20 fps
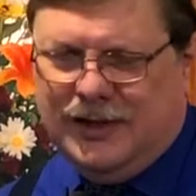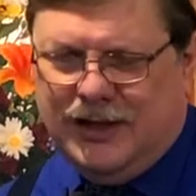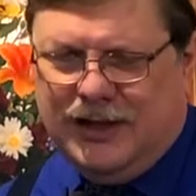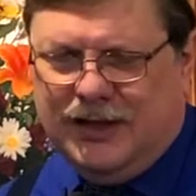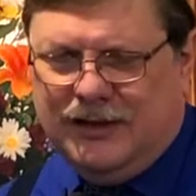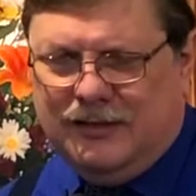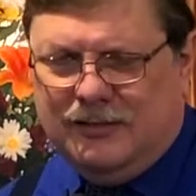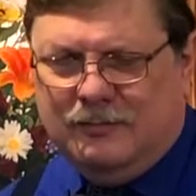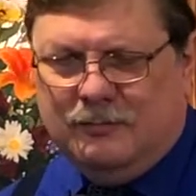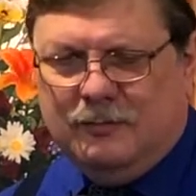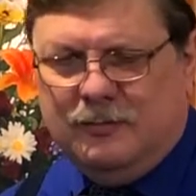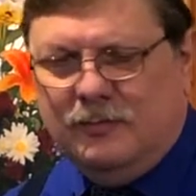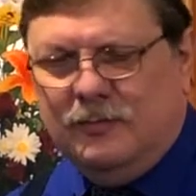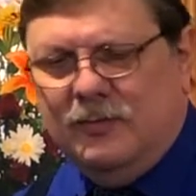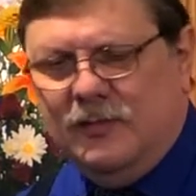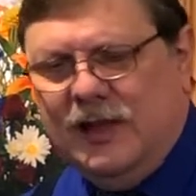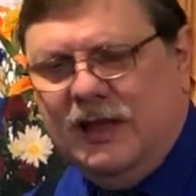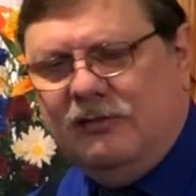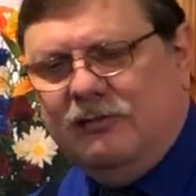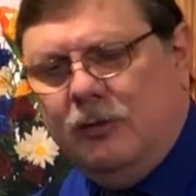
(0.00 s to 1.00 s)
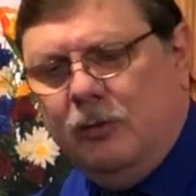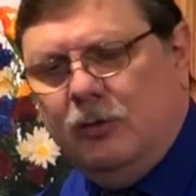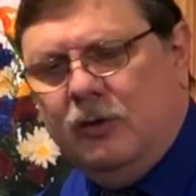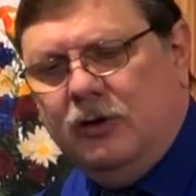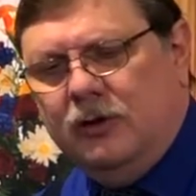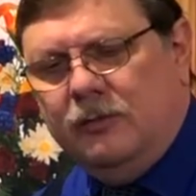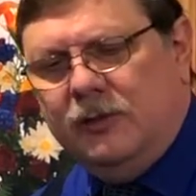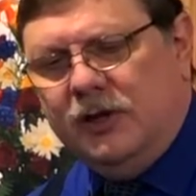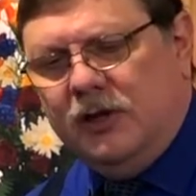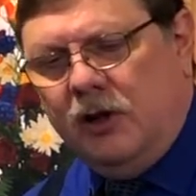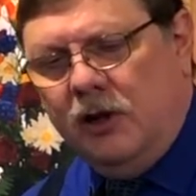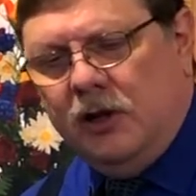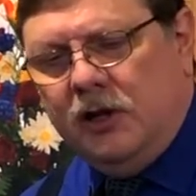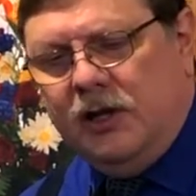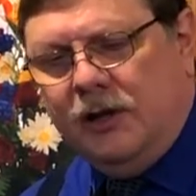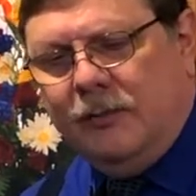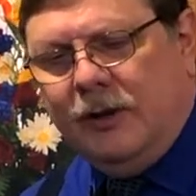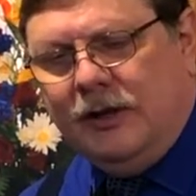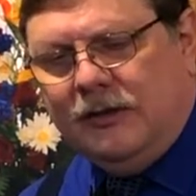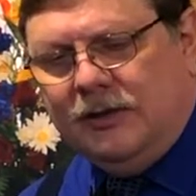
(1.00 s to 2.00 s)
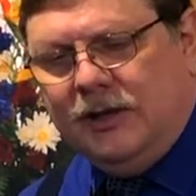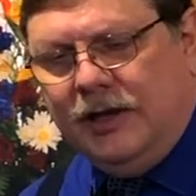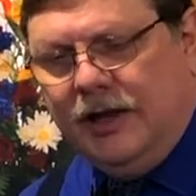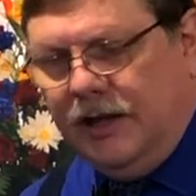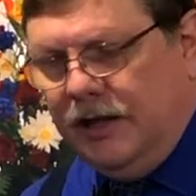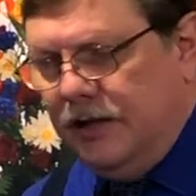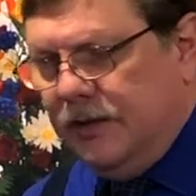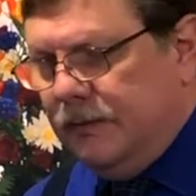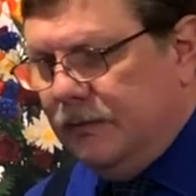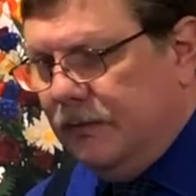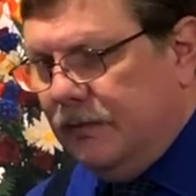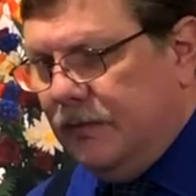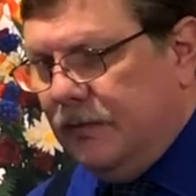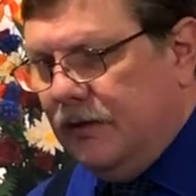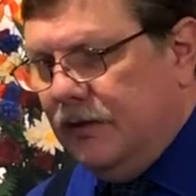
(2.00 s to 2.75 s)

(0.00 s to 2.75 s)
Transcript: And that's what we're going to be talking about today.